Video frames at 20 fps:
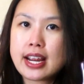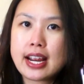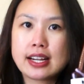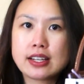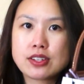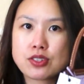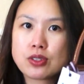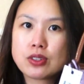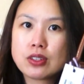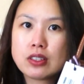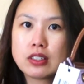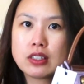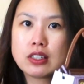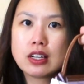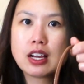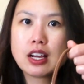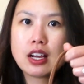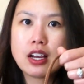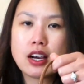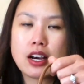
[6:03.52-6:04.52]

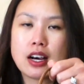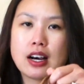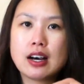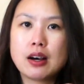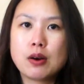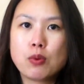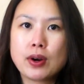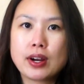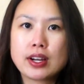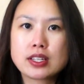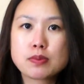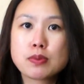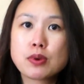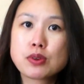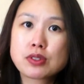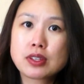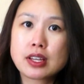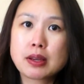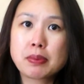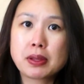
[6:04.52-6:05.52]
handle, uh, whereas
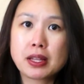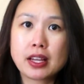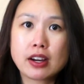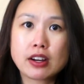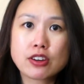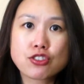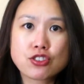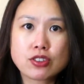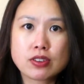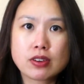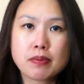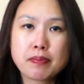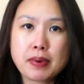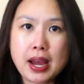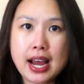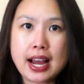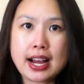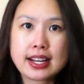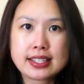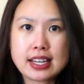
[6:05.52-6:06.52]
most Les Pliages
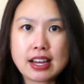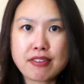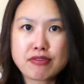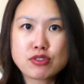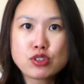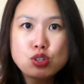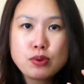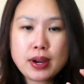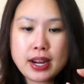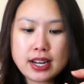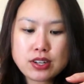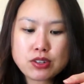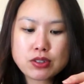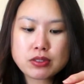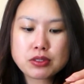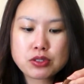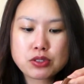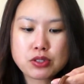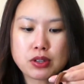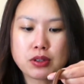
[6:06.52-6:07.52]
bags have two
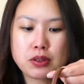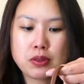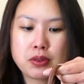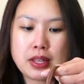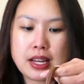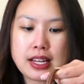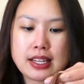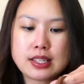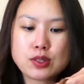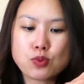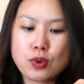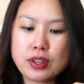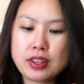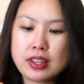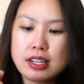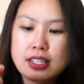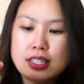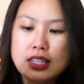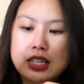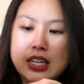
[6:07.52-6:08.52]
handles, so that is one
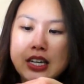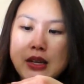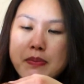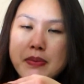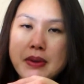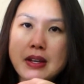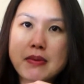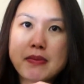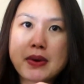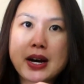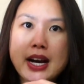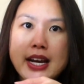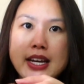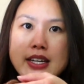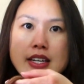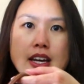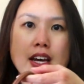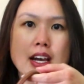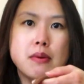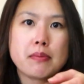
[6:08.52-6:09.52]
thing to keep in
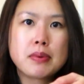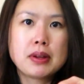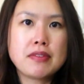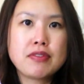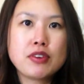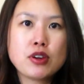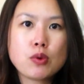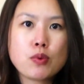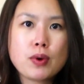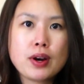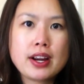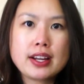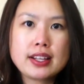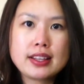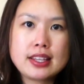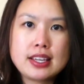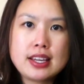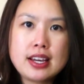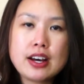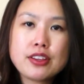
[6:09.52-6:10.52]
mind. But if you're
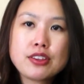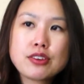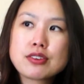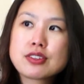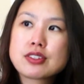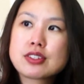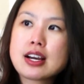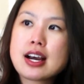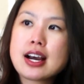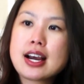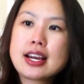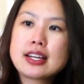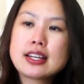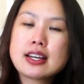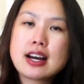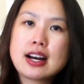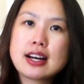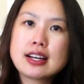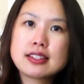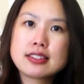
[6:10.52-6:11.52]
wearing the other
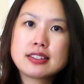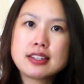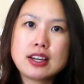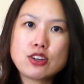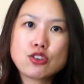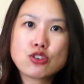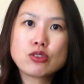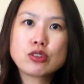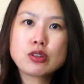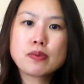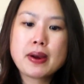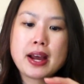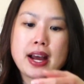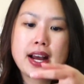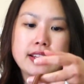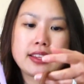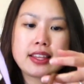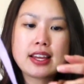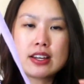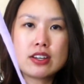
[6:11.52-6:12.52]
side as a shoulder
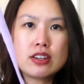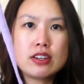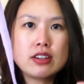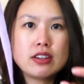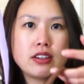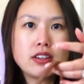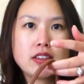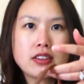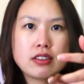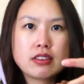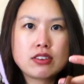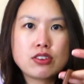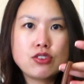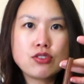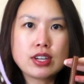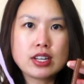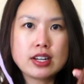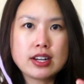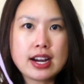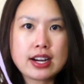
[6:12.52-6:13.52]
bag, then
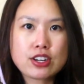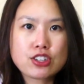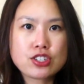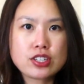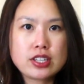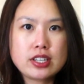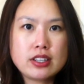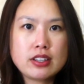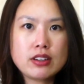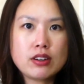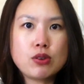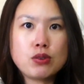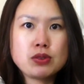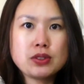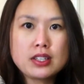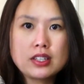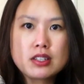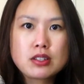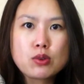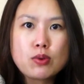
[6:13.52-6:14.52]
you can actually
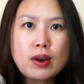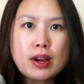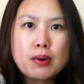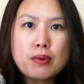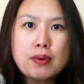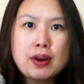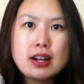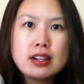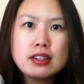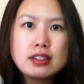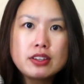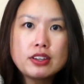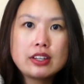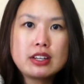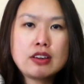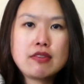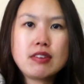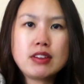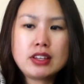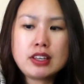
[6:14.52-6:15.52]
hold it quite well. You
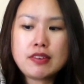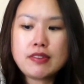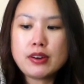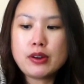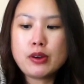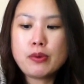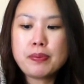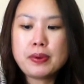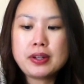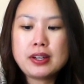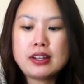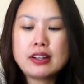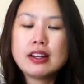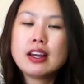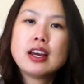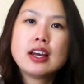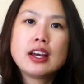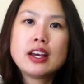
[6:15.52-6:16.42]
can even leave it open and